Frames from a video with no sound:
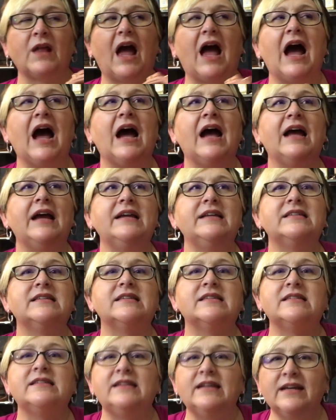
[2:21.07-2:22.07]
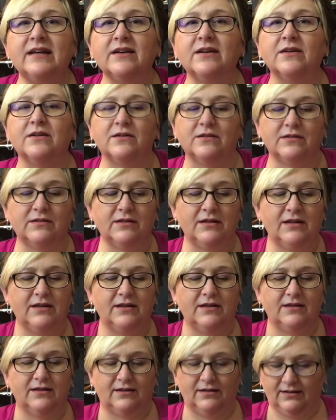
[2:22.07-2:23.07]
I still
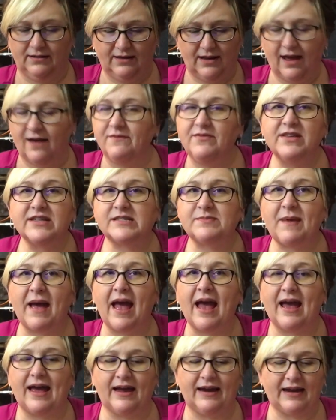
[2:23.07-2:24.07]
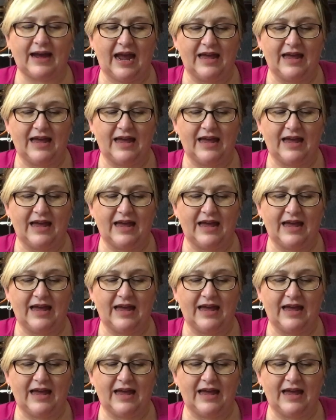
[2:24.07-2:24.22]
love this bag.